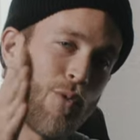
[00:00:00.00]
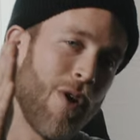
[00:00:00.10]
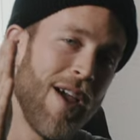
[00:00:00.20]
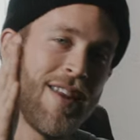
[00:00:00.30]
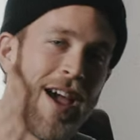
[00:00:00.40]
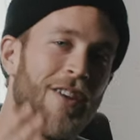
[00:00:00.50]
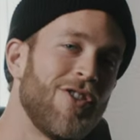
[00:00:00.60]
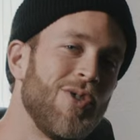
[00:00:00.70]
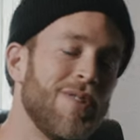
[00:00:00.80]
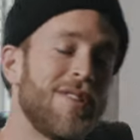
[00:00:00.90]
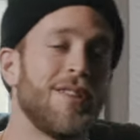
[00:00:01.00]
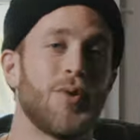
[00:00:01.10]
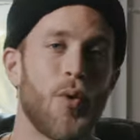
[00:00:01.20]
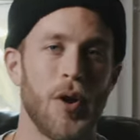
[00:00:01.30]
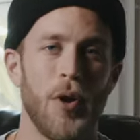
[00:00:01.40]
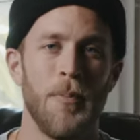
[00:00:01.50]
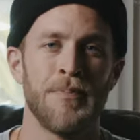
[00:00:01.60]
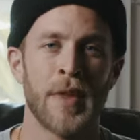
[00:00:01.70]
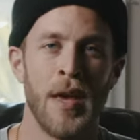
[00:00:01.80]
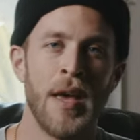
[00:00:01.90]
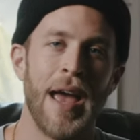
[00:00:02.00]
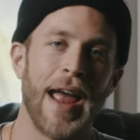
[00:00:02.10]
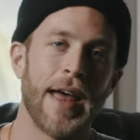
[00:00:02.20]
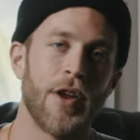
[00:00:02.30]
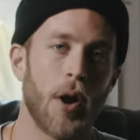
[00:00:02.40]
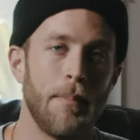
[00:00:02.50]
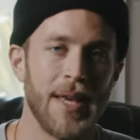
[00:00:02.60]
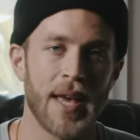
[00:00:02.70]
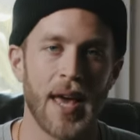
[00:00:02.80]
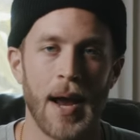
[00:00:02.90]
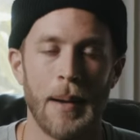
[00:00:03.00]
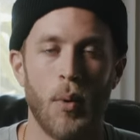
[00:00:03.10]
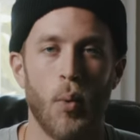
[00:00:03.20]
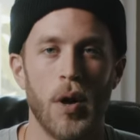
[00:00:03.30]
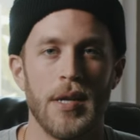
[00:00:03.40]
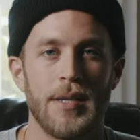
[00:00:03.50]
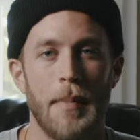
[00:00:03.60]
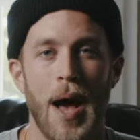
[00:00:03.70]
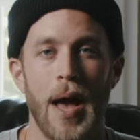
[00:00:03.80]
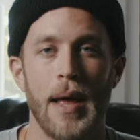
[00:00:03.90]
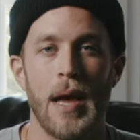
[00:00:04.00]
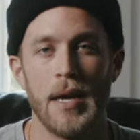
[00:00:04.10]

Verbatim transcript: right now to shoot this tutorial. And our B cam was my